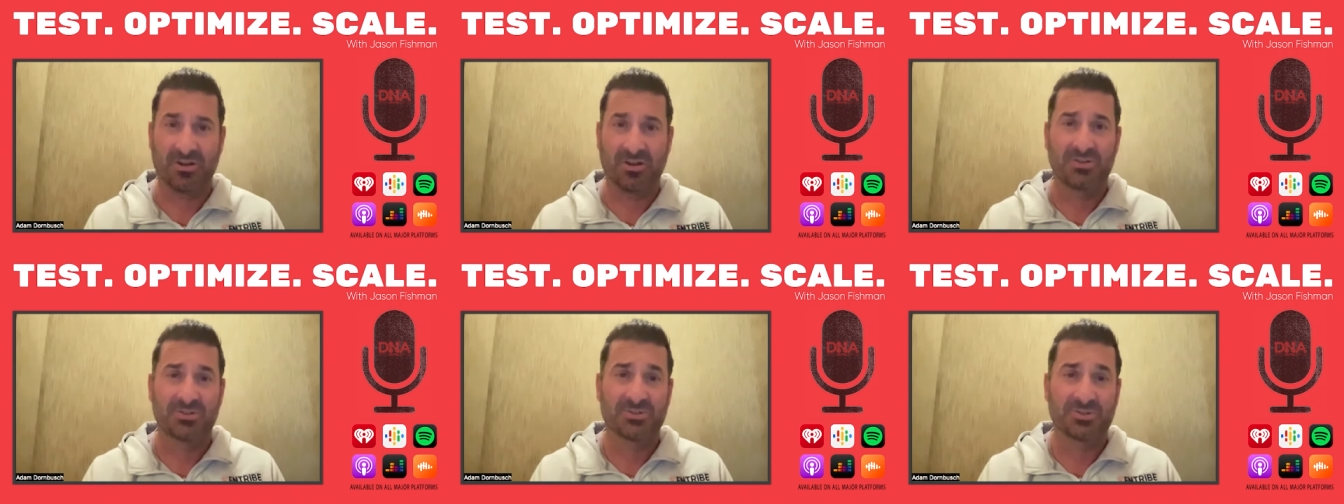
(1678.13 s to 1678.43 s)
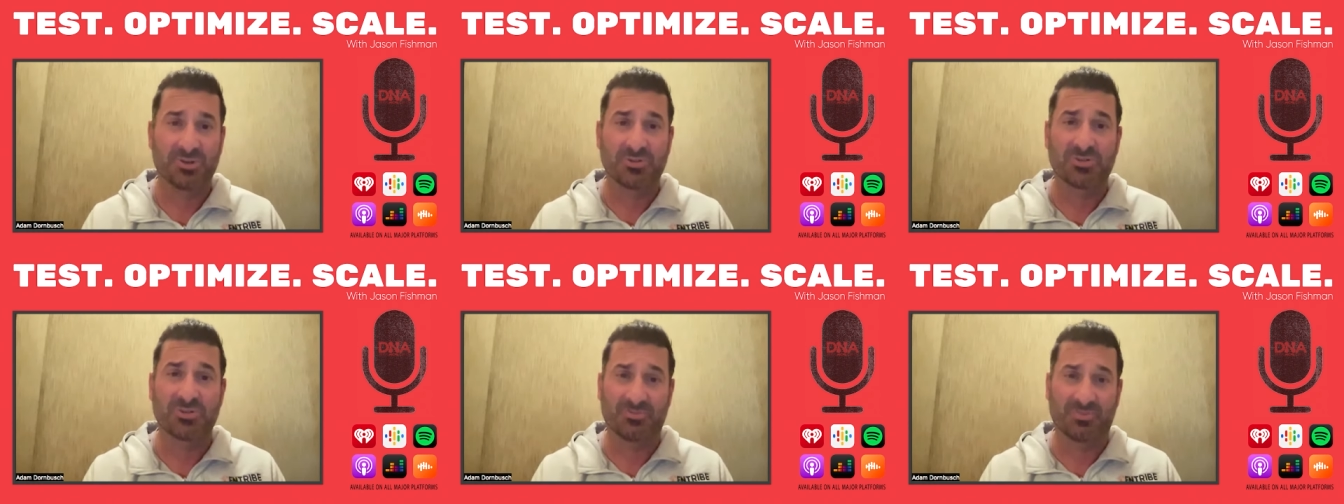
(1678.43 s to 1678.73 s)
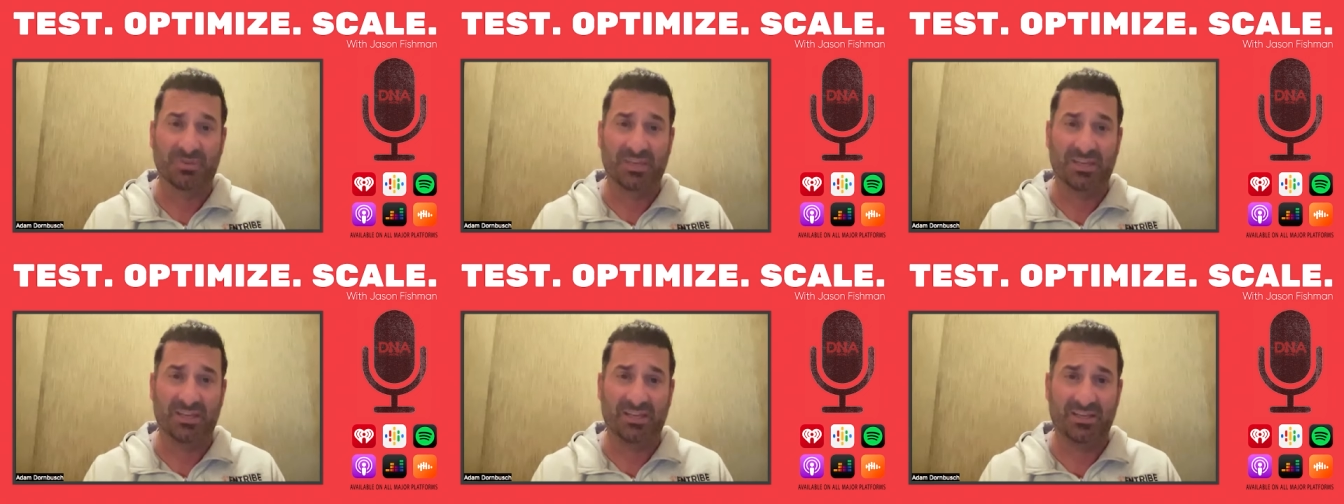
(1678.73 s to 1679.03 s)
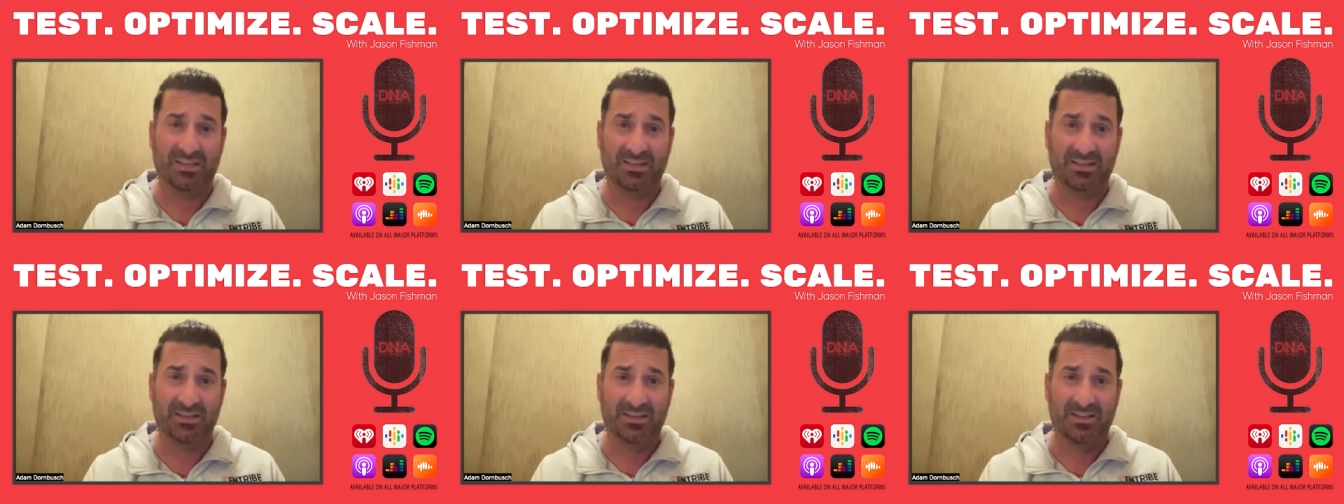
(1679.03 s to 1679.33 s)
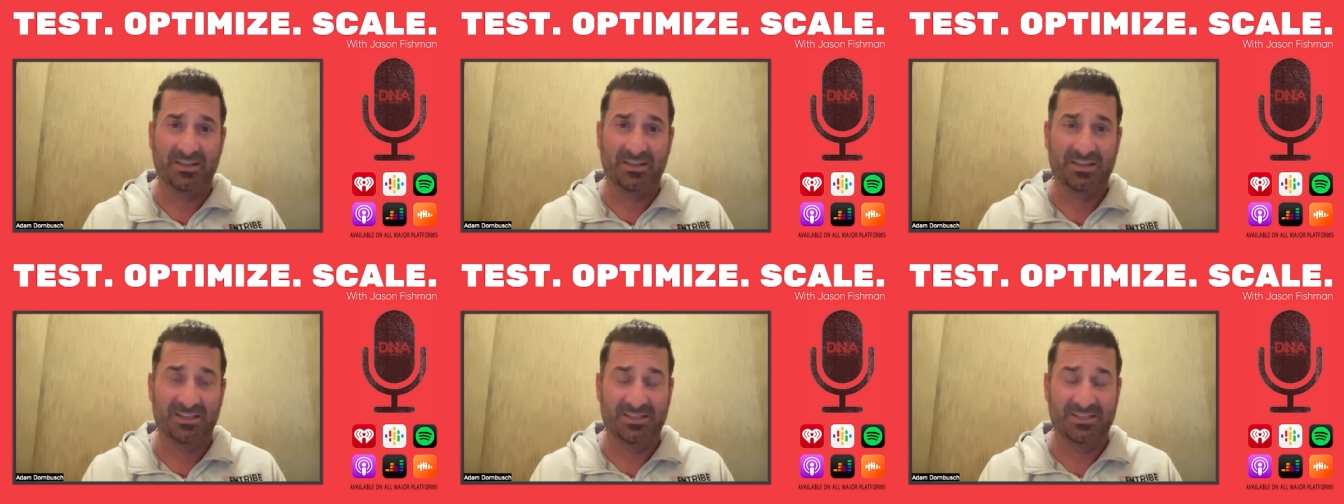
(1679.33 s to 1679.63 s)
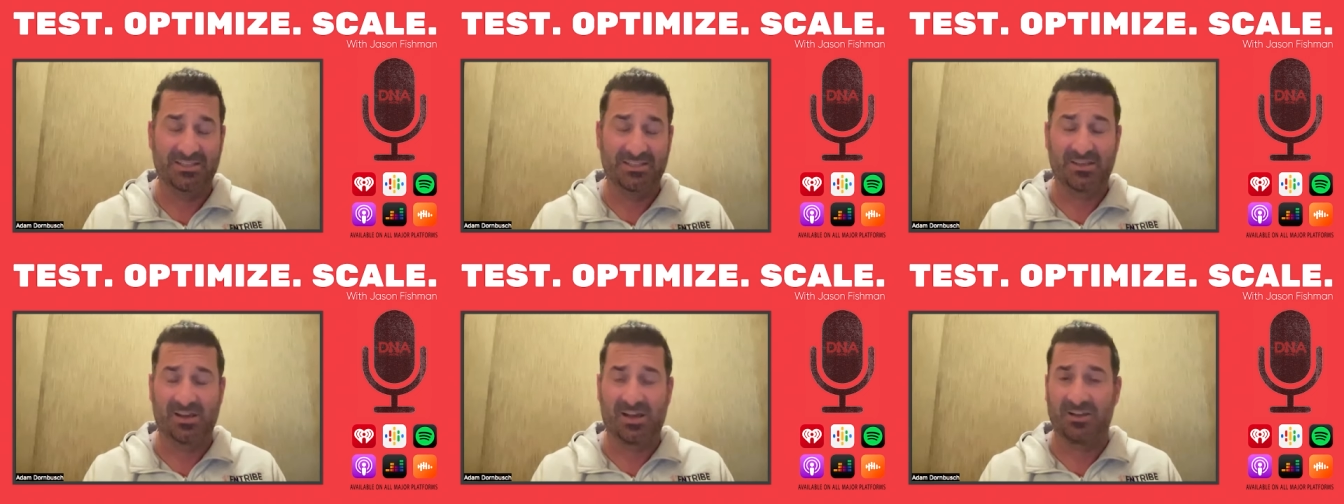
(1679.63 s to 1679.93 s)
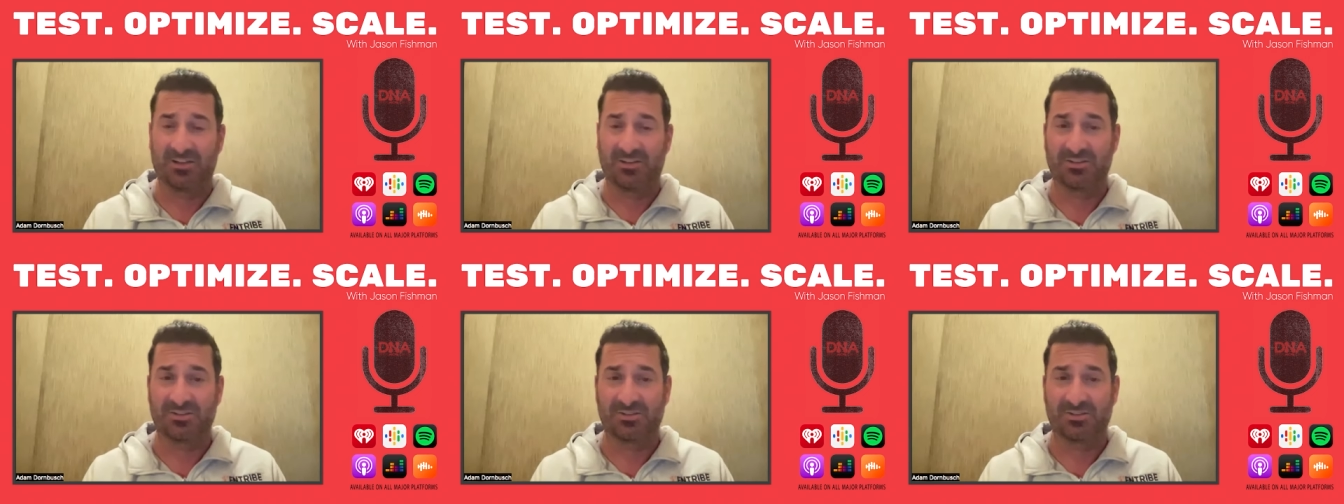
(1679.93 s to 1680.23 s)
social media is
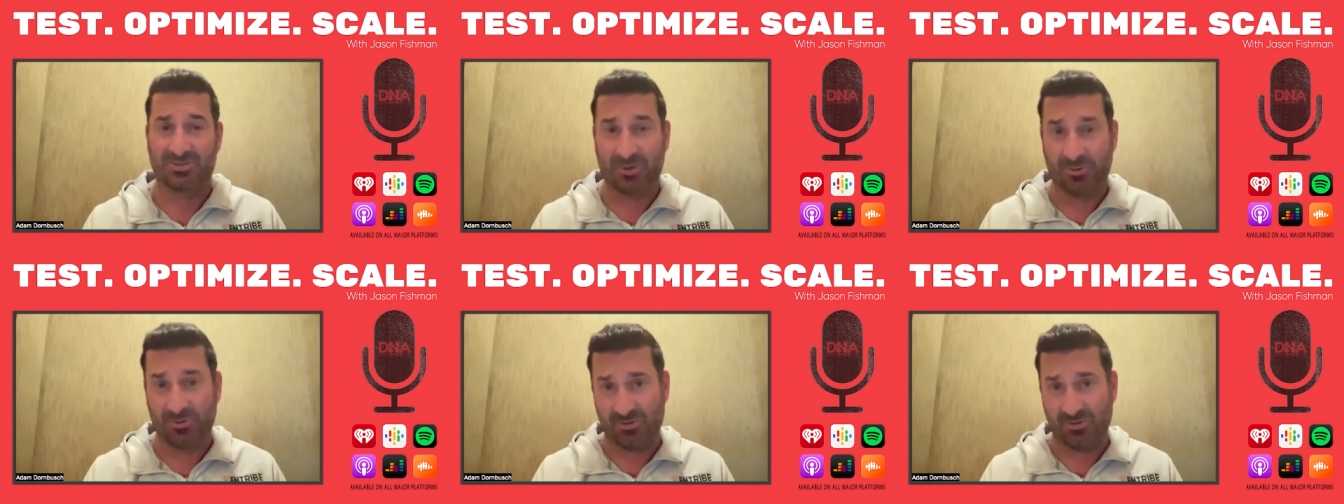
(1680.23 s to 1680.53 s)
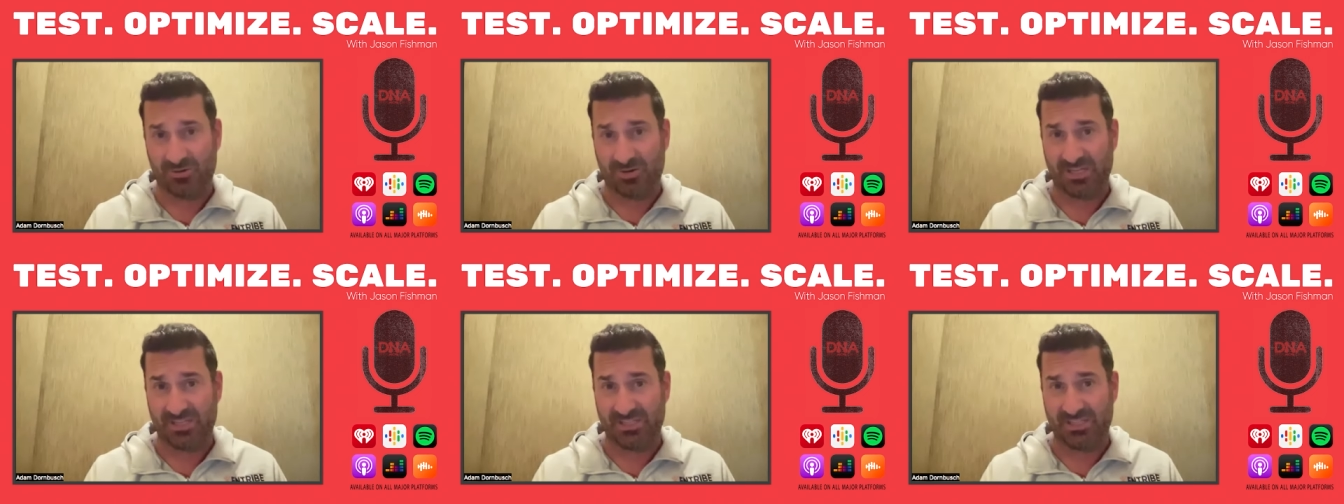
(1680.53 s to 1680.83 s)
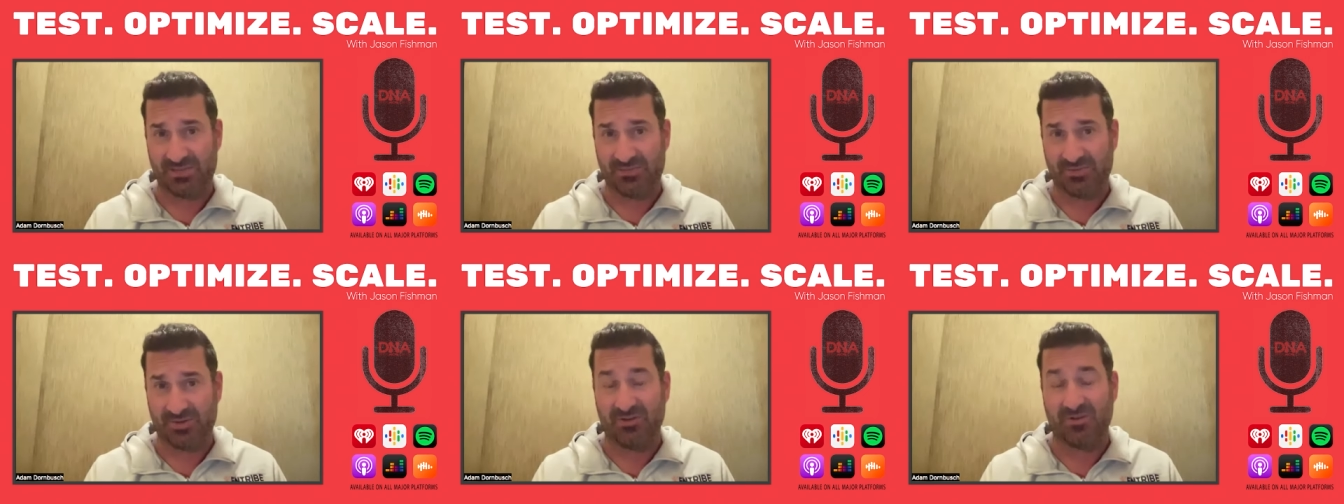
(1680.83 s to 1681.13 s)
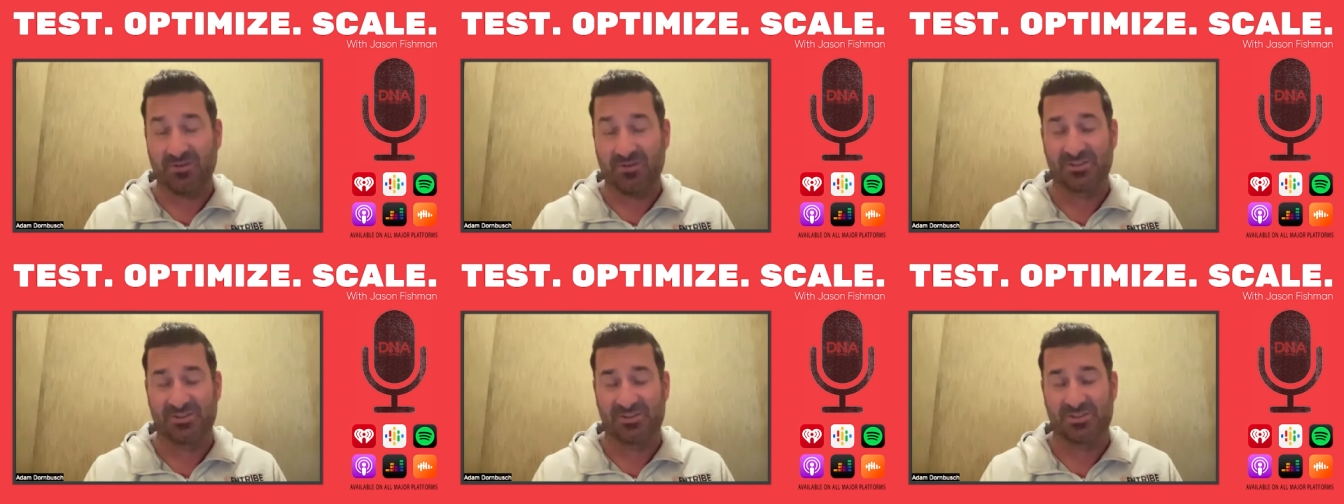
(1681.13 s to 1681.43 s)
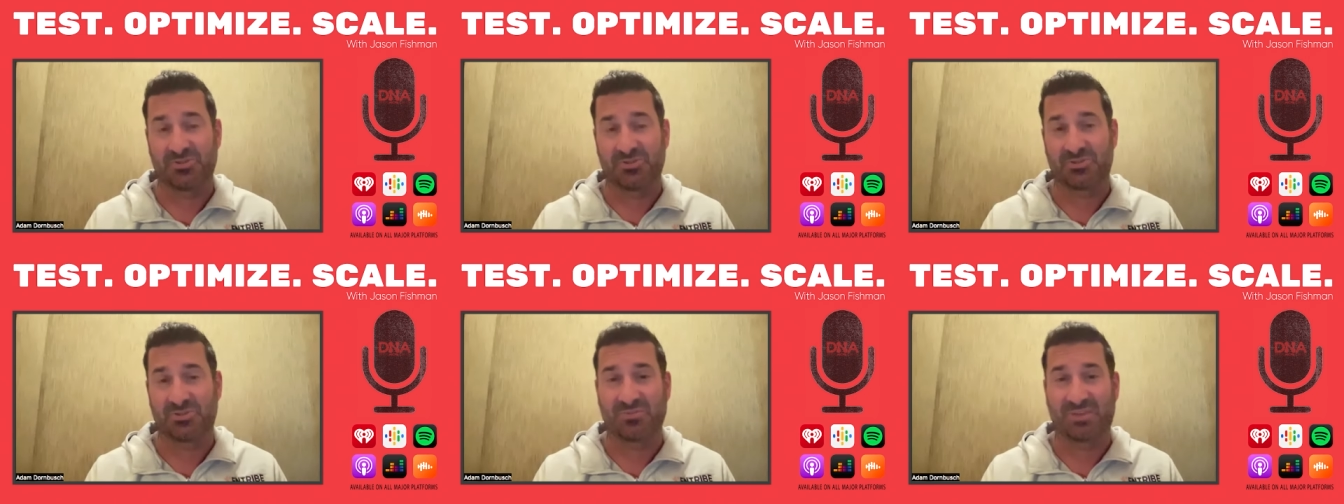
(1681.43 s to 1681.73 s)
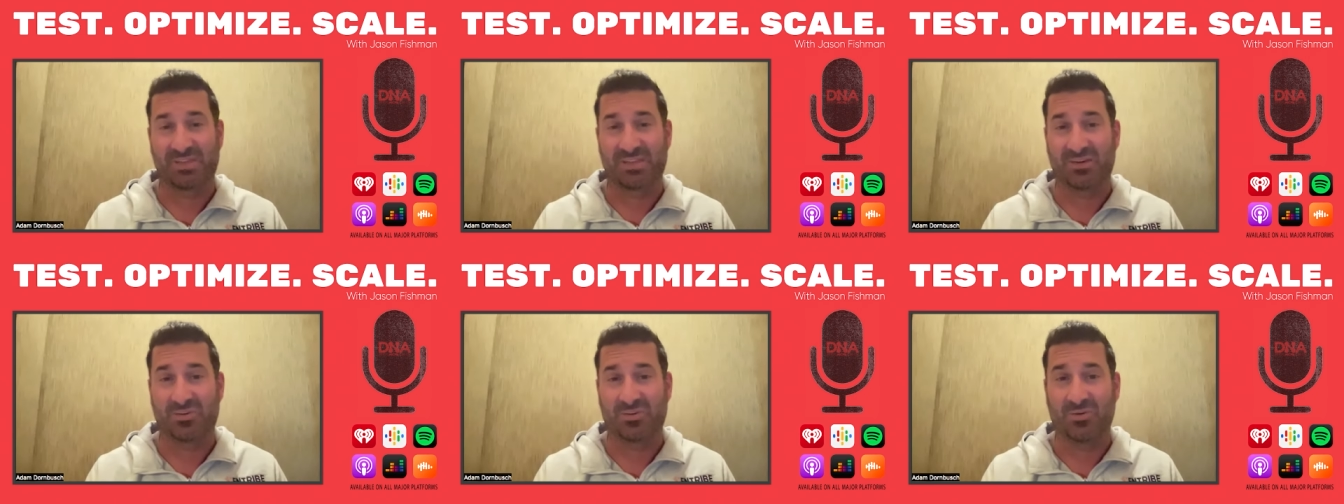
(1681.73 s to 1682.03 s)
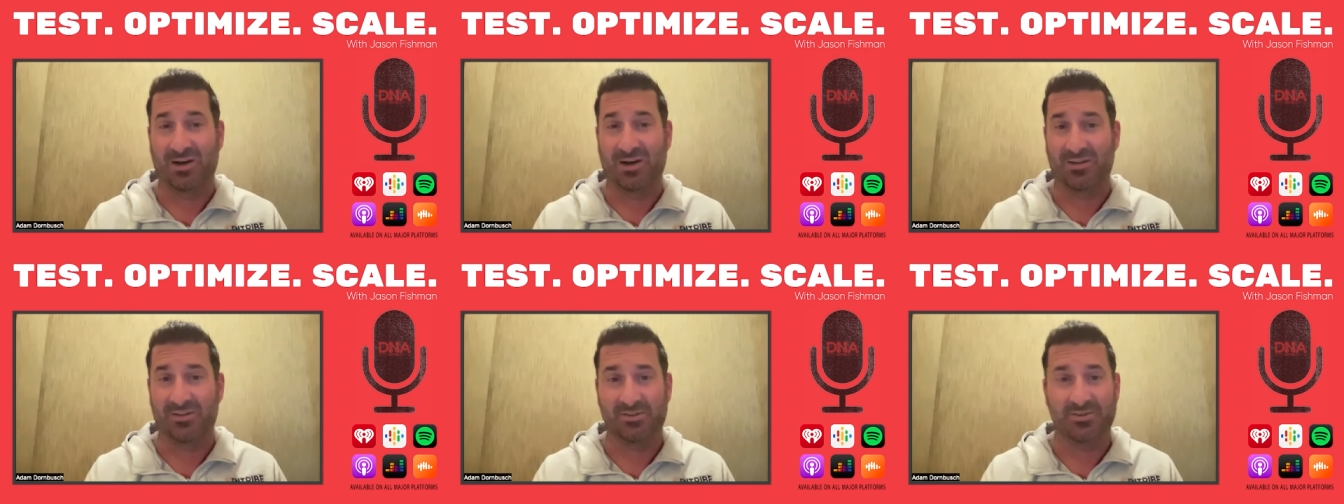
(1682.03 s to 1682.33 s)
gone so crazy that we call it the social media wild.